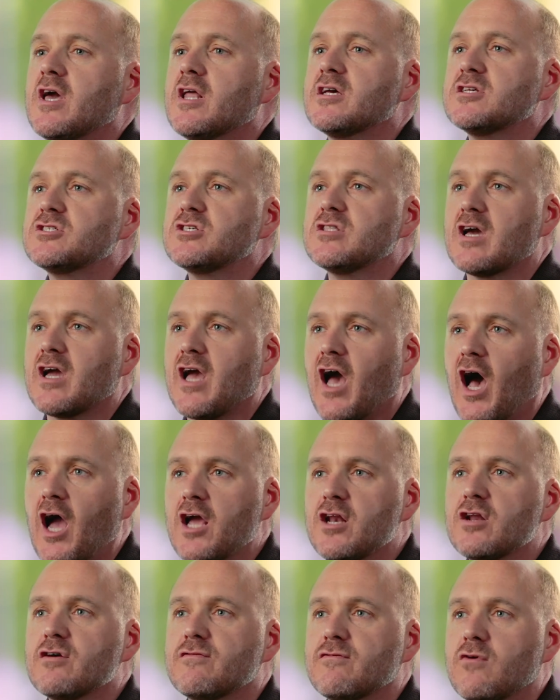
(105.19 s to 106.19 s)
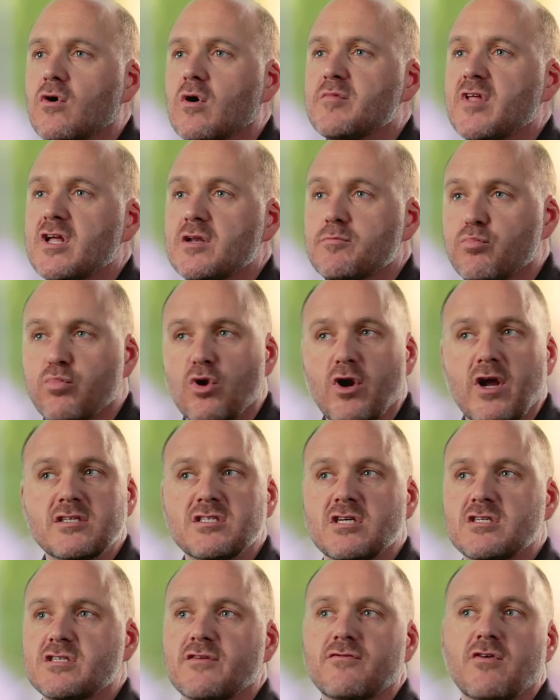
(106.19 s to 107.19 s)
it is the kind of form that
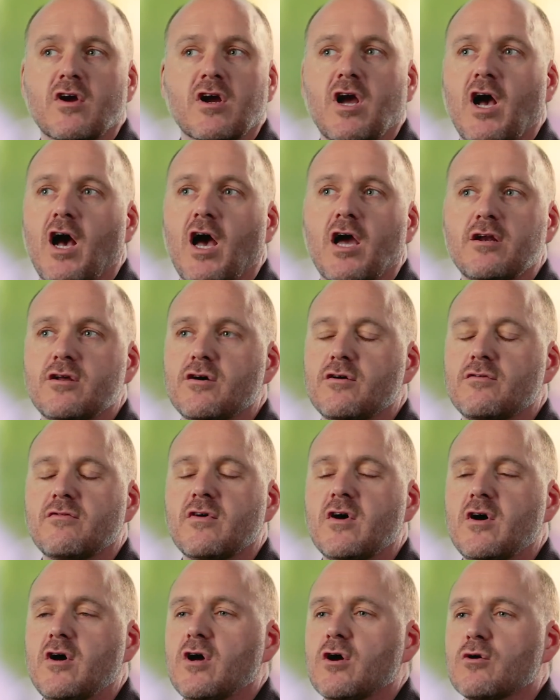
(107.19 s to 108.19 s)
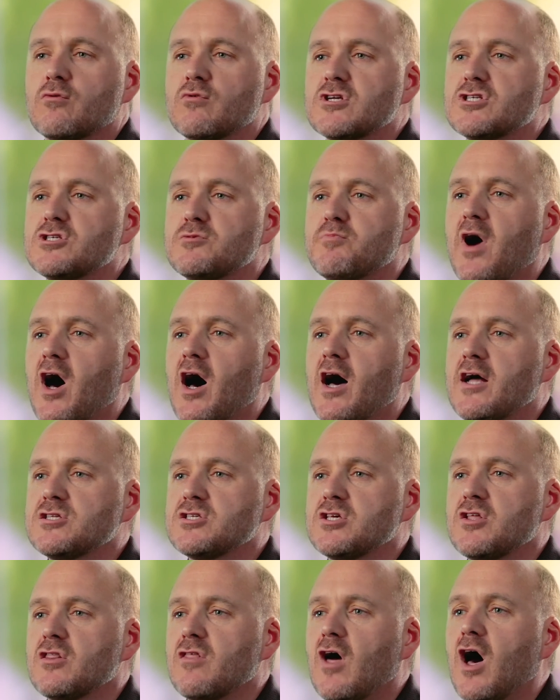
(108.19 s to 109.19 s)
brings a different kind of
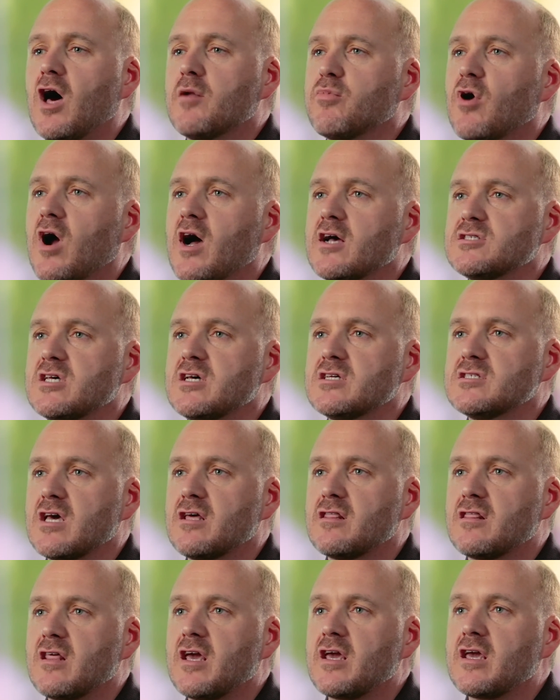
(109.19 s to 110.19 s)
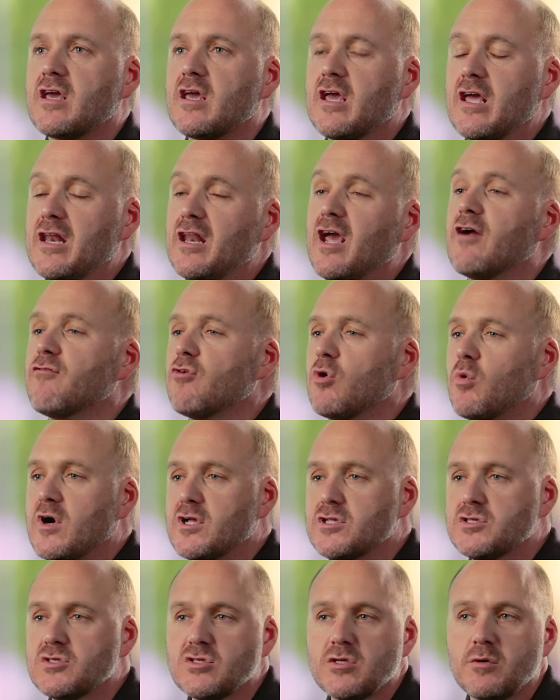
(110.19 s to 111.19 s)
response and thought process, I think, in
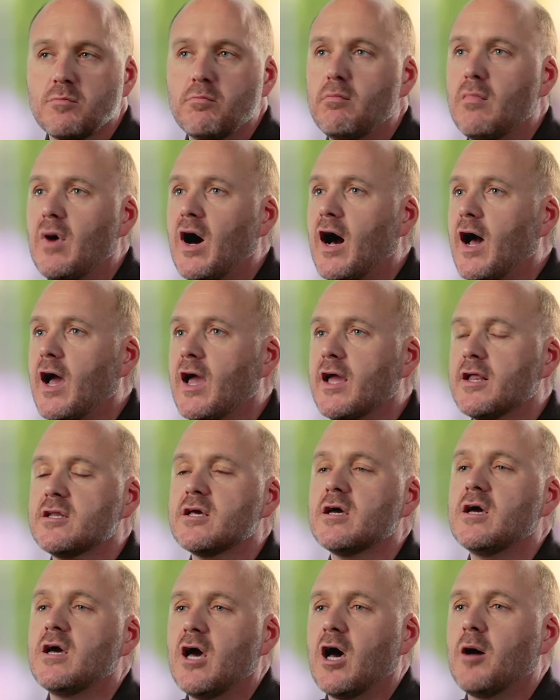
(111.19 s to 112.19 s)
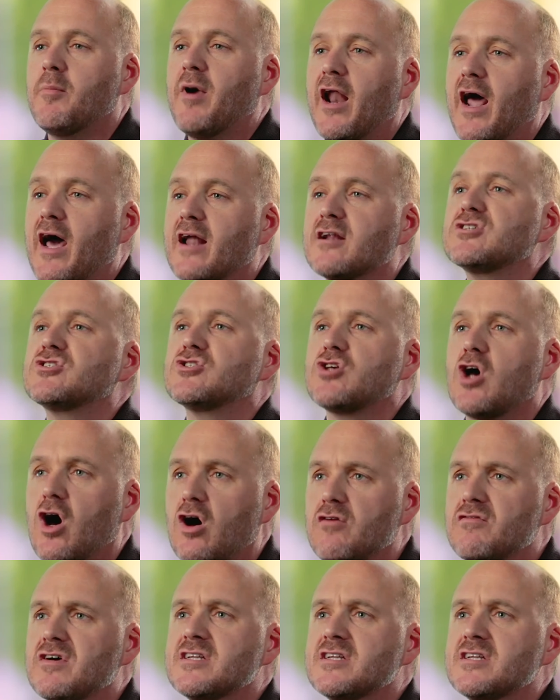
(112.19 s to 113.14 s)
everyone's mind about how to solve